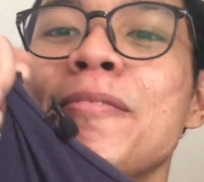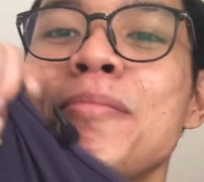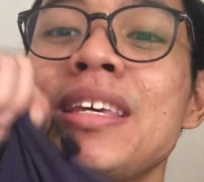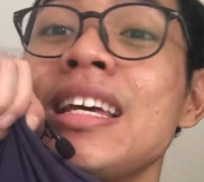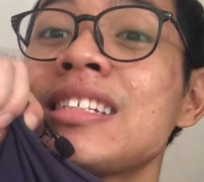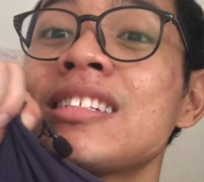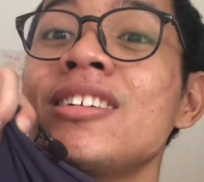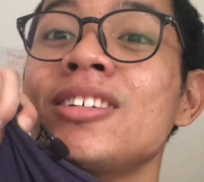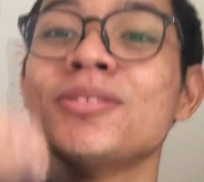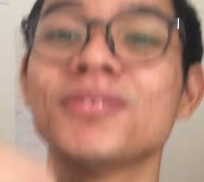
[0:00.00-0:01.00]
PS
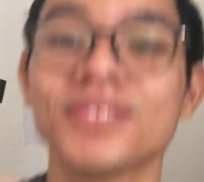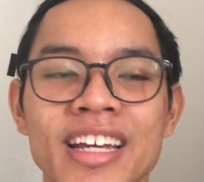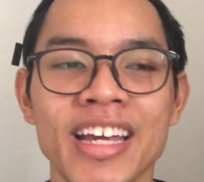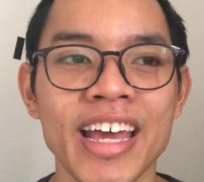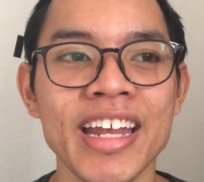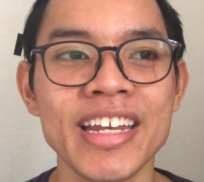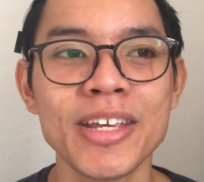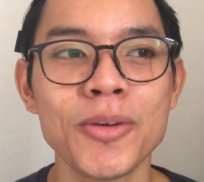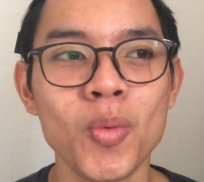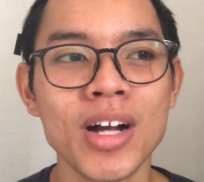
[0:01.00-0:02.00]
Love, and
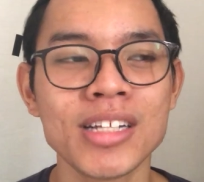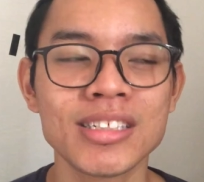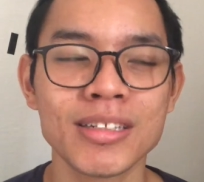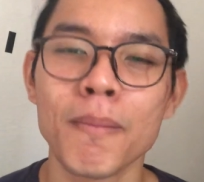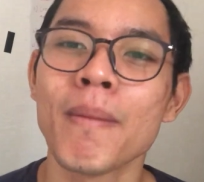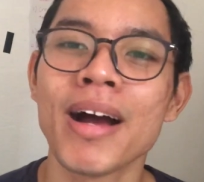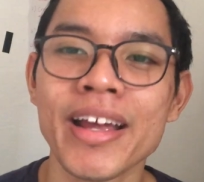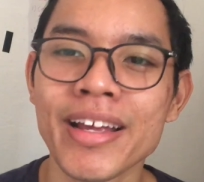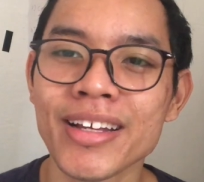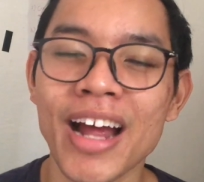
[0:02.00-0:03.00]
he wants
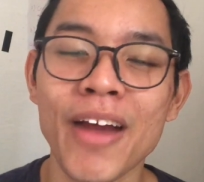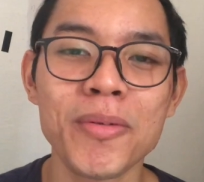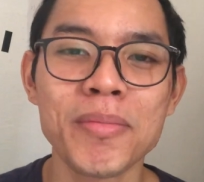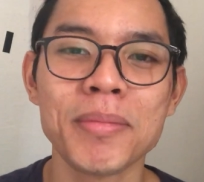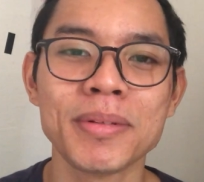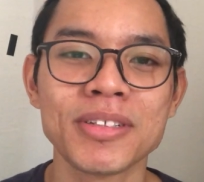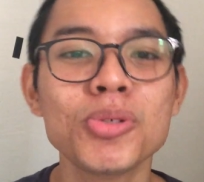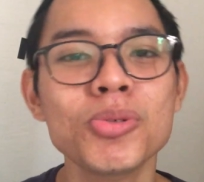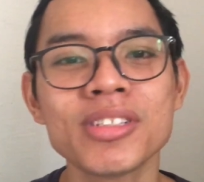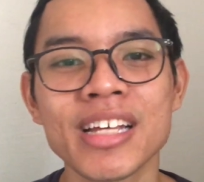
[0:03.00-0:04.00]
my, I remember,
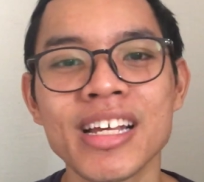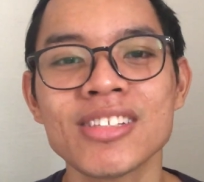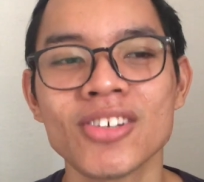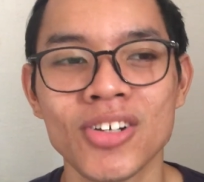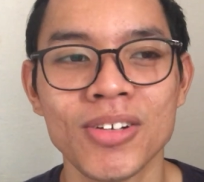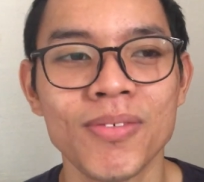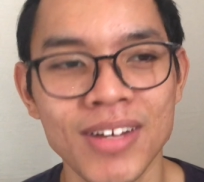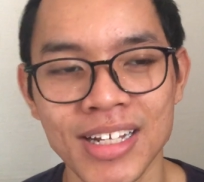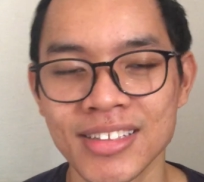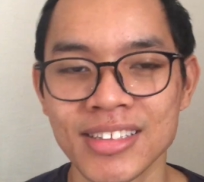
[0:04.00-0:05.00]
2 cents on
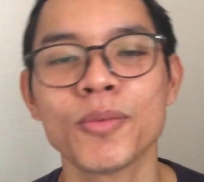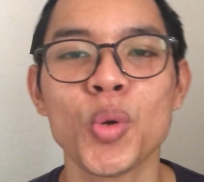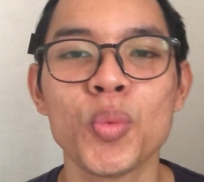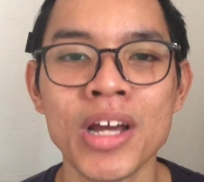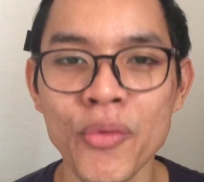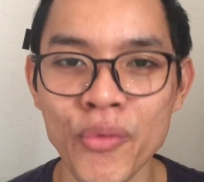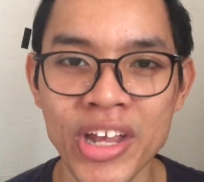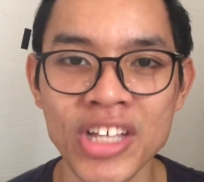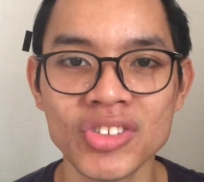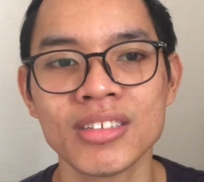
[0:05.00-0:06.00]
Flutter. We
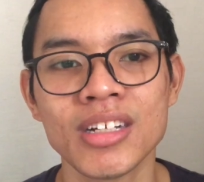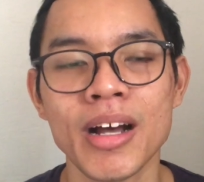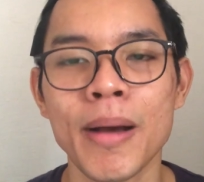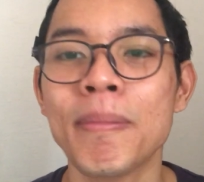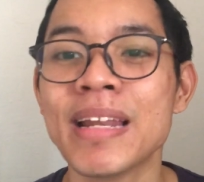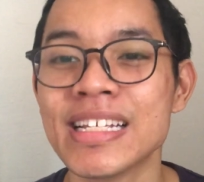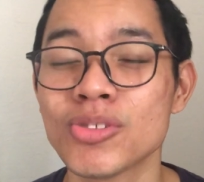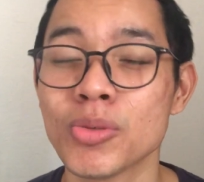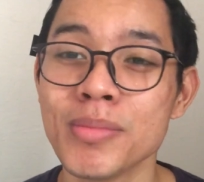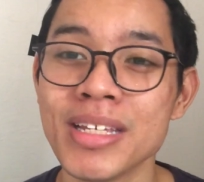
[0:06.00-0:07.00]
arranged a place to
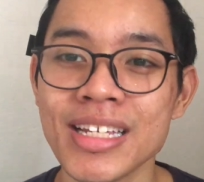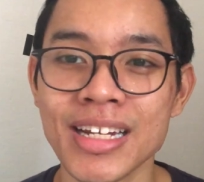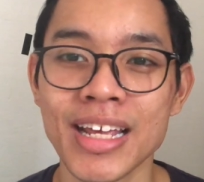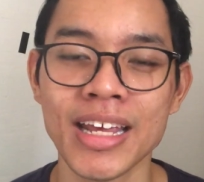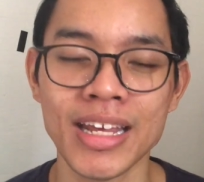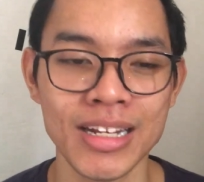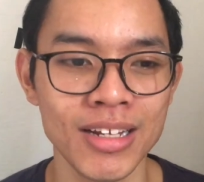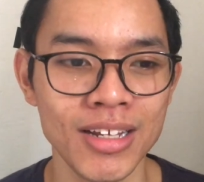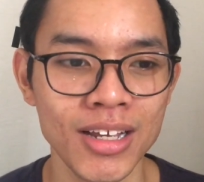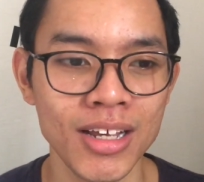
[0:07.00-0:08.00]
meet, and
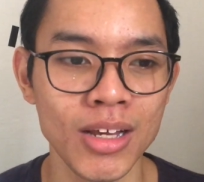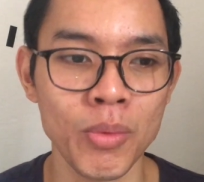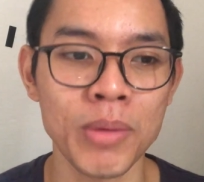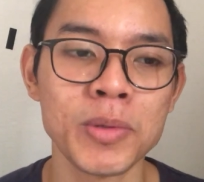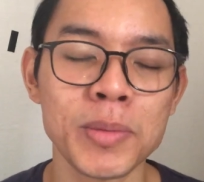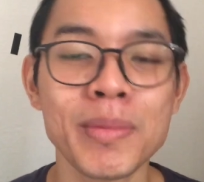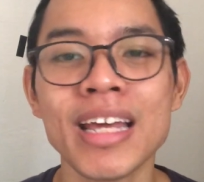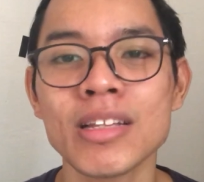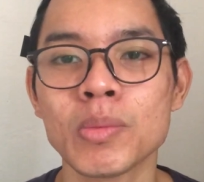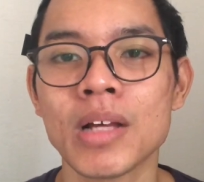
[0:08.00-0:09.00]
when we
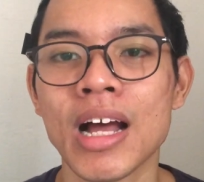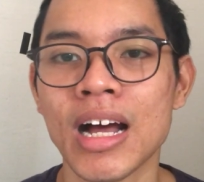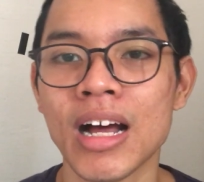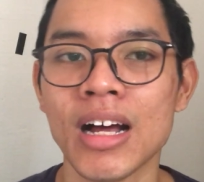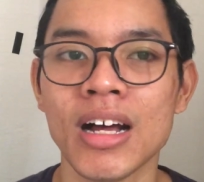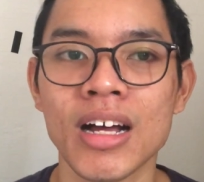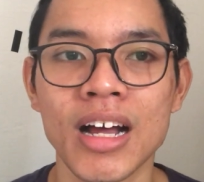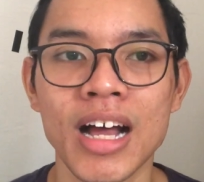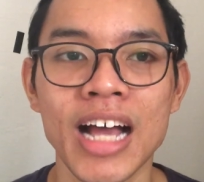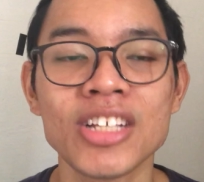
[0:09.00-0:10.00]
met,
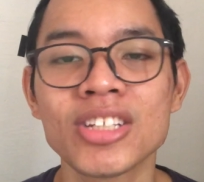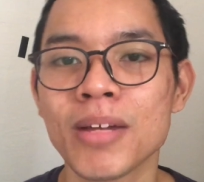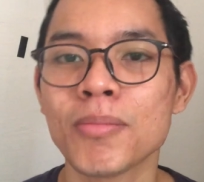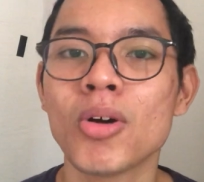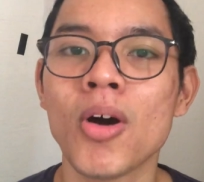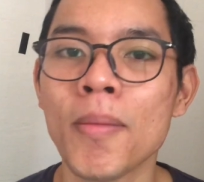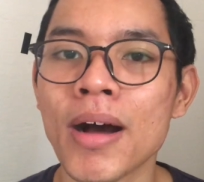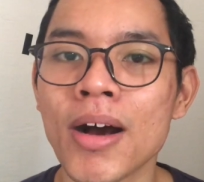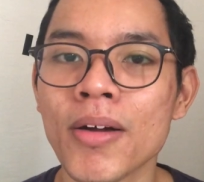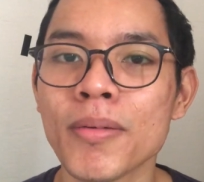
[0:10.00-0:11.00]
I shared more
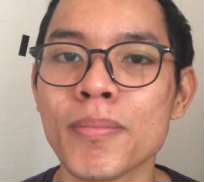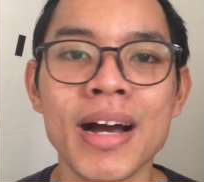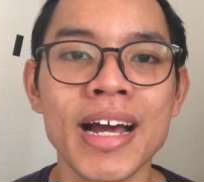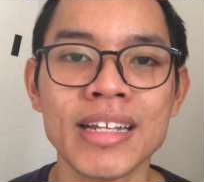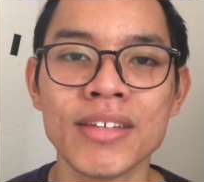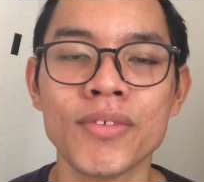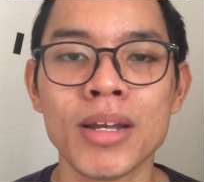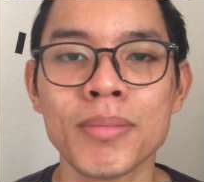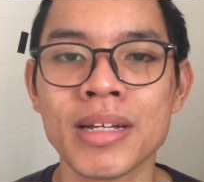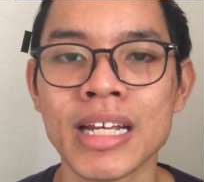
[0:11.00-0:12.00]
about my
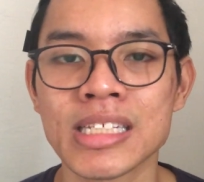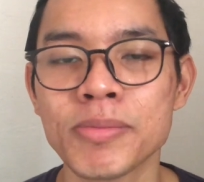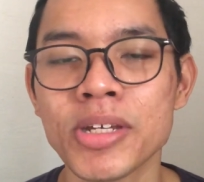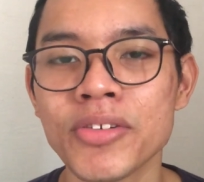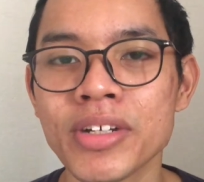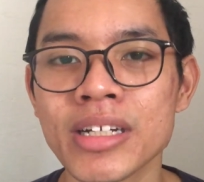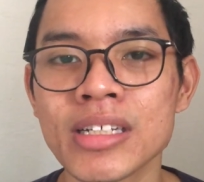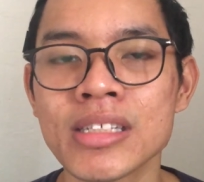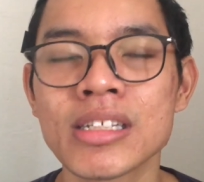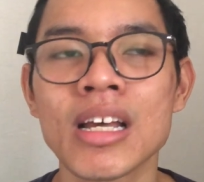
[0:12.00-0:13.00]
development
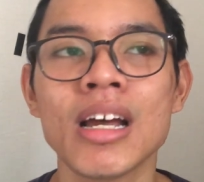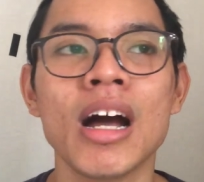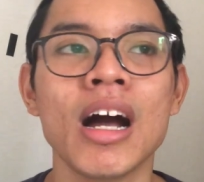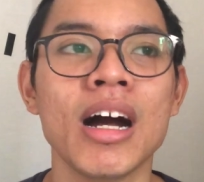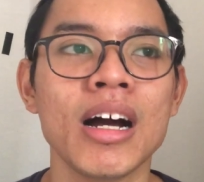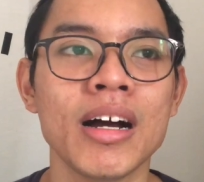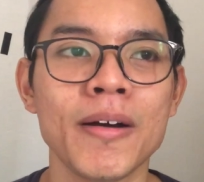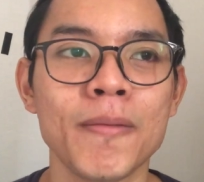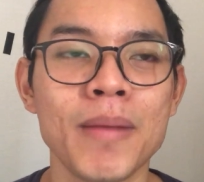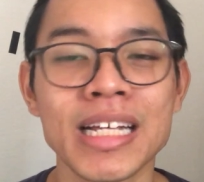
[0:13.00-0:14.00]
experience,
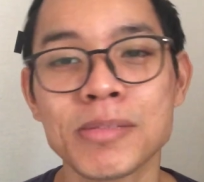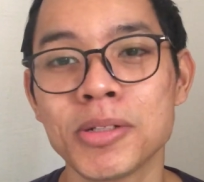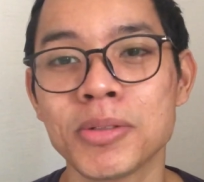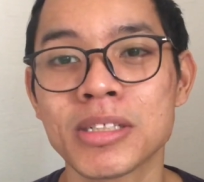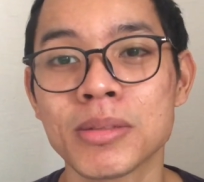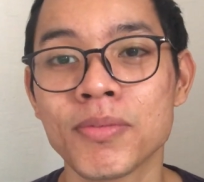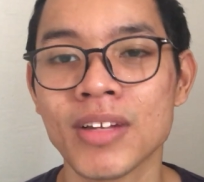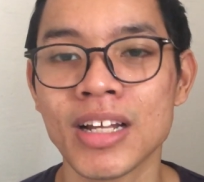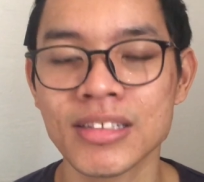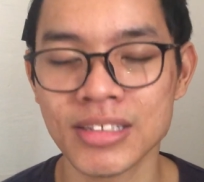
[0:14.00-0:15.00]
my experience with
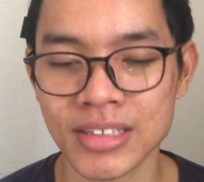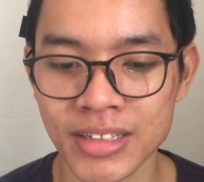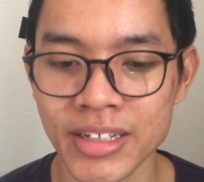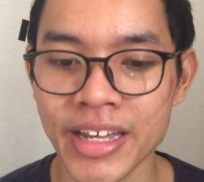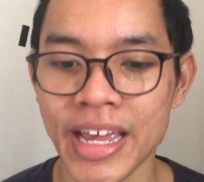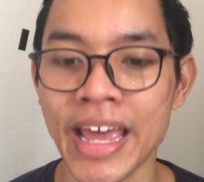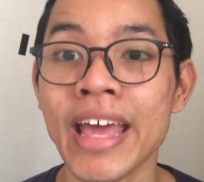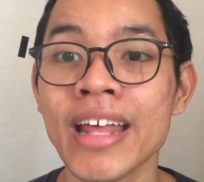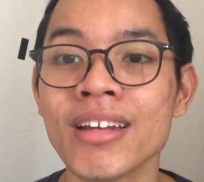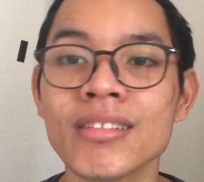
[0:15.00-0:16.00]
Flutter,
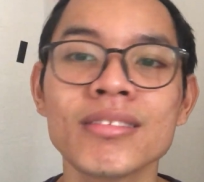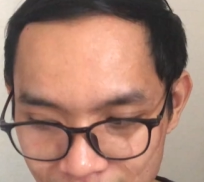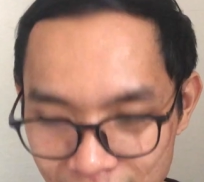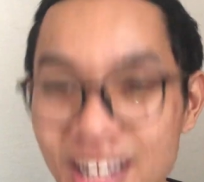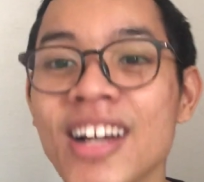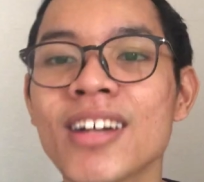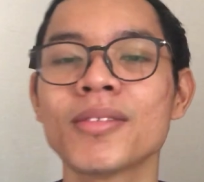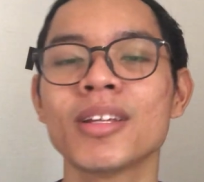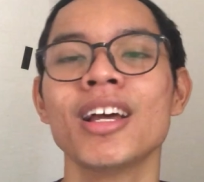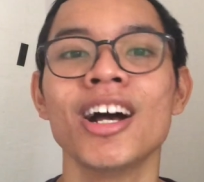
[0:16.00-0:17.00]
and
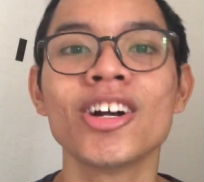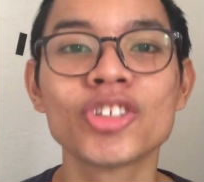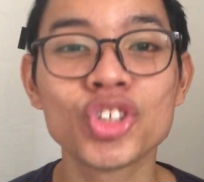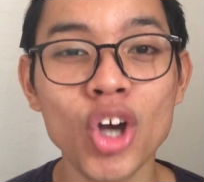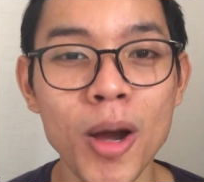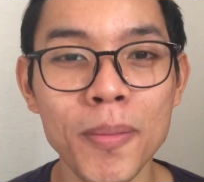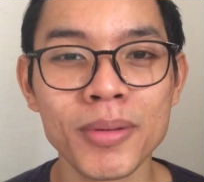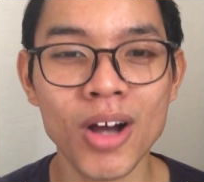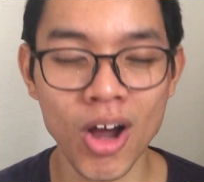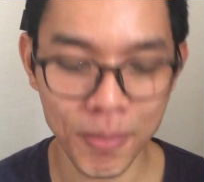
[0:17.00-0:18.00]
a
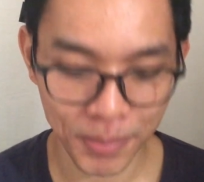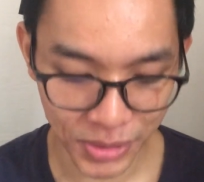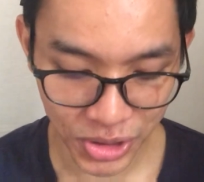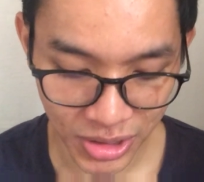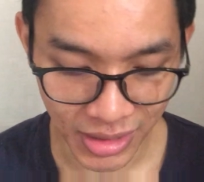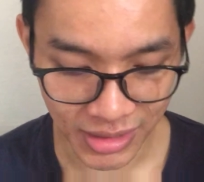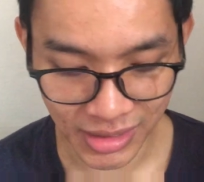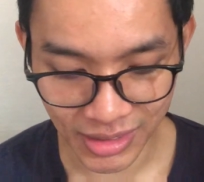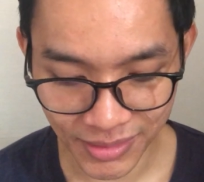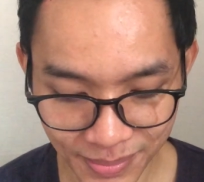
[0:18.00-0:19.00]
job opportunity.